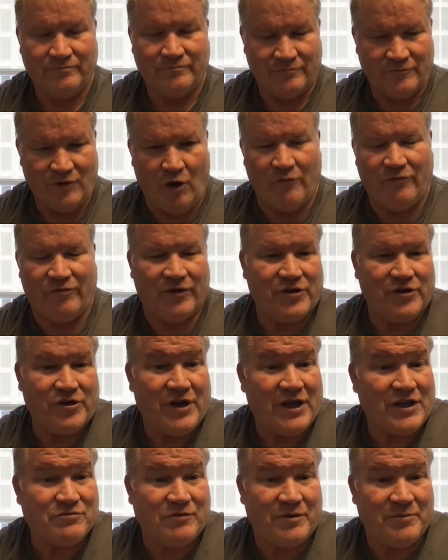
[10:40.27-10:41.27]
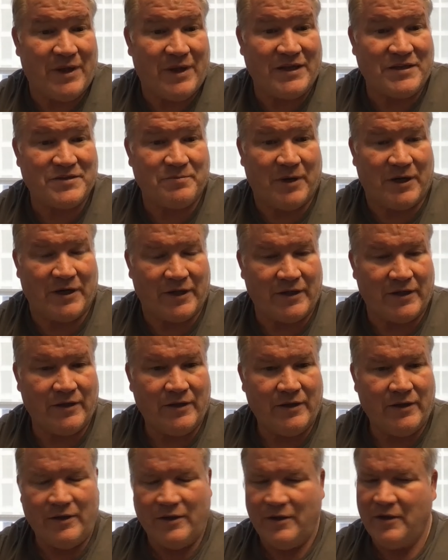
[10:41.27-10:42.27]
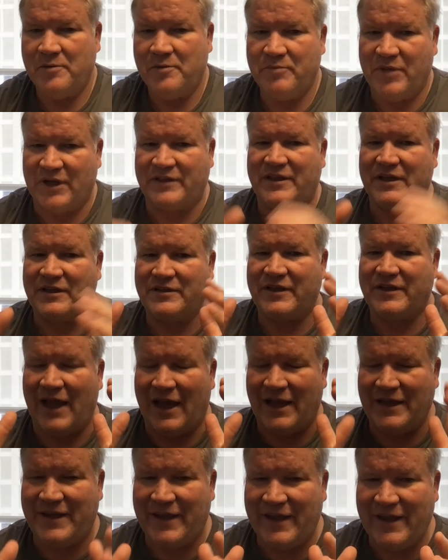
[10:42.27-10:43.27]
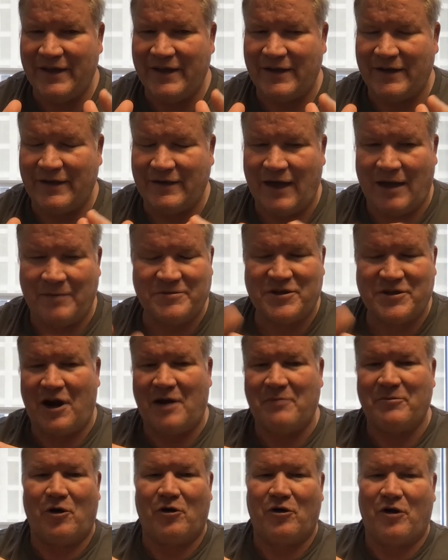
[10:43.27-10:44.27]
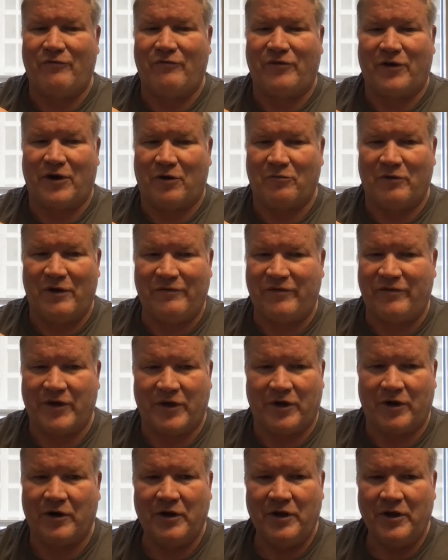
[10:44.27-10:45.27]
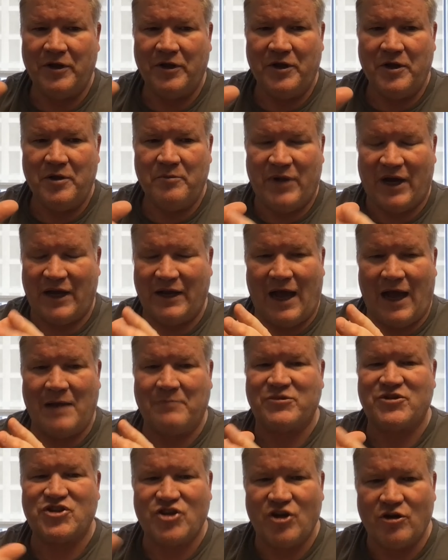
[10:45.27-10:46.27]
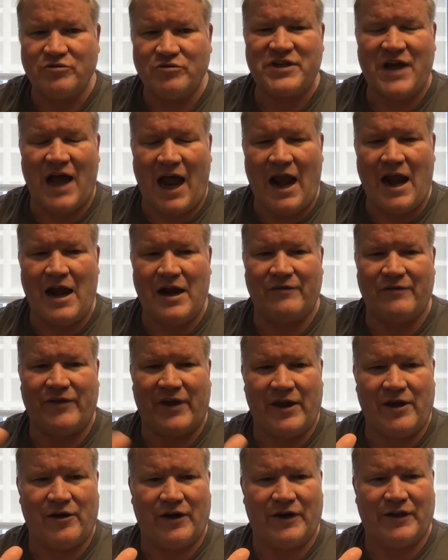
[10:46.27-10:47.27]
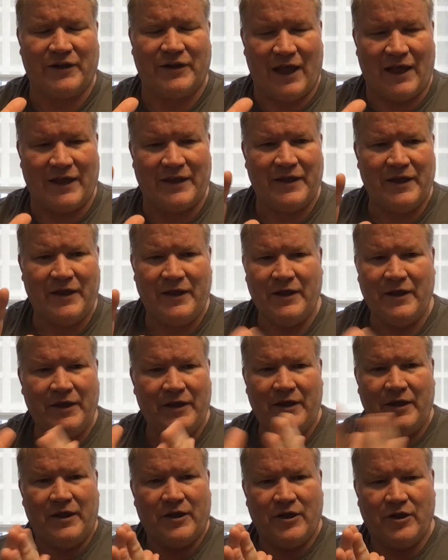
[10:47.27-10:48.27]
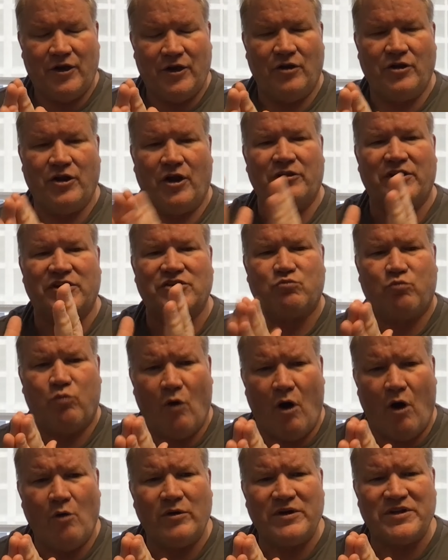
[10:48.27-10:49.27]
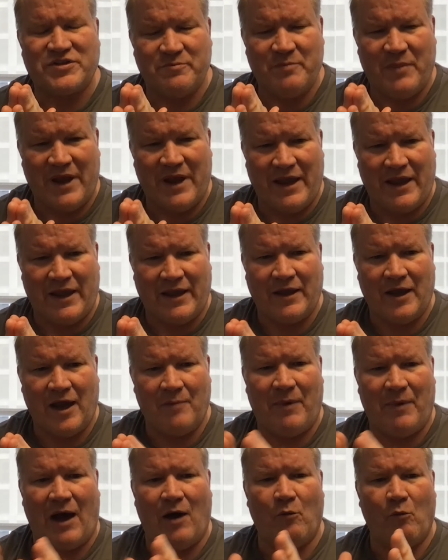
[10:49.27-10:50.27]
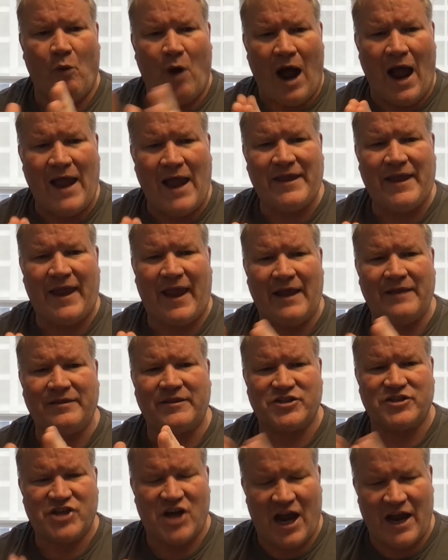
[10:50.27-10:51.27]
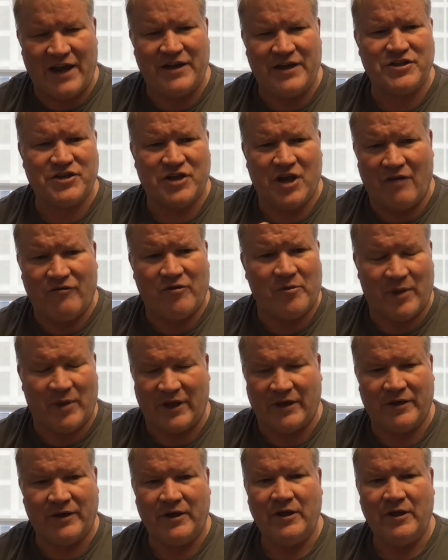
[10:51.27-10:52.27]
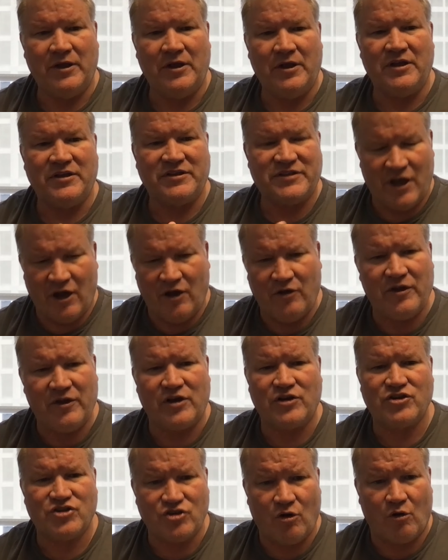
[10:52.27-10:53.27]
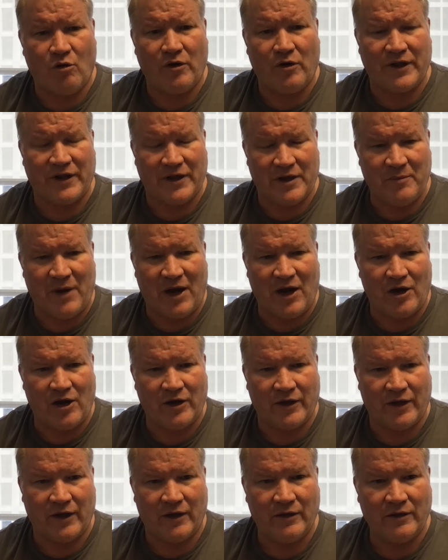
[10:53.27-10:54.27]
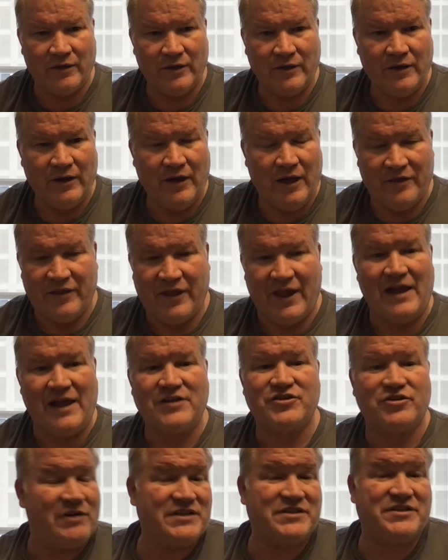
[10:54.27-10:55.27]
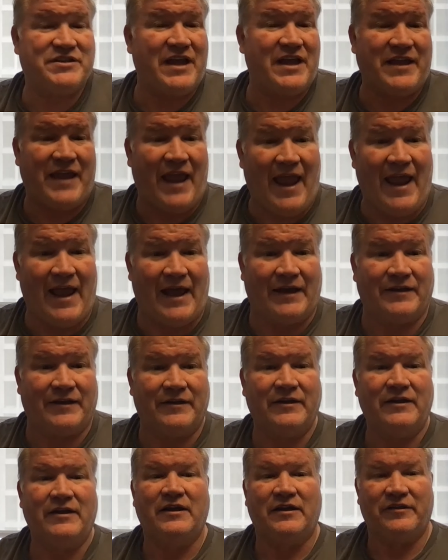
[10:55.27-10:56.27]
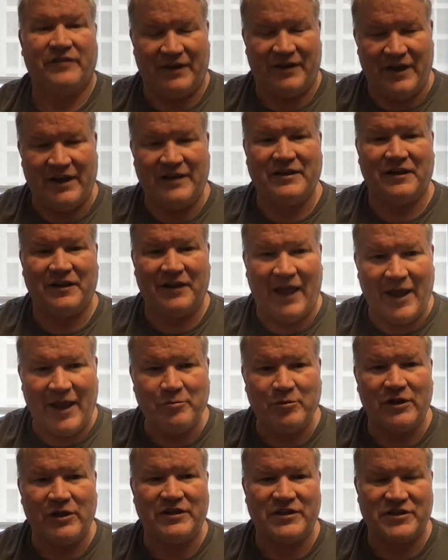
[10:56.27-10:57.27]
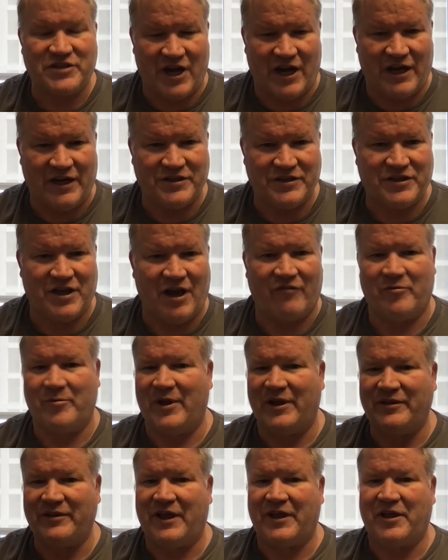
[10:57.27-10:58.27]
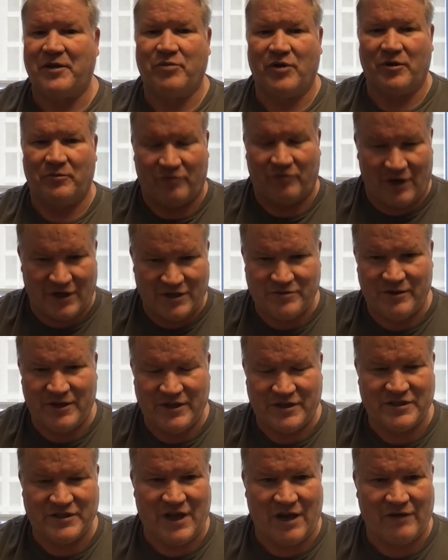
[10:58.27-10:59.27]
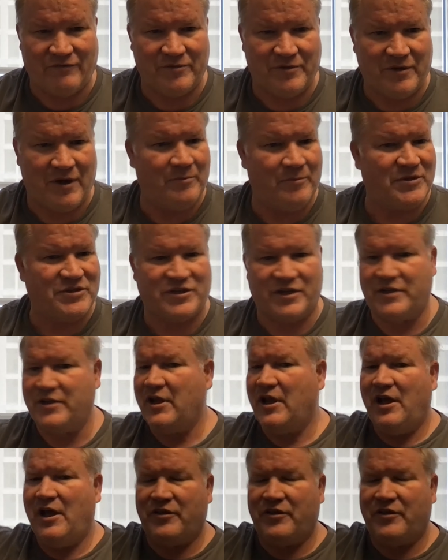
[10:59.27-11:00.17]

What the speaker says: Hopefully your next one makes money. But the idea, I'm sorry I'm going off on a riff here, but I'm so tired of hearing this woe is me about why can't the Chinese government tell their story in America? The answer is they can. They need to label it the Chinese government. They can put press releases out from their embassy.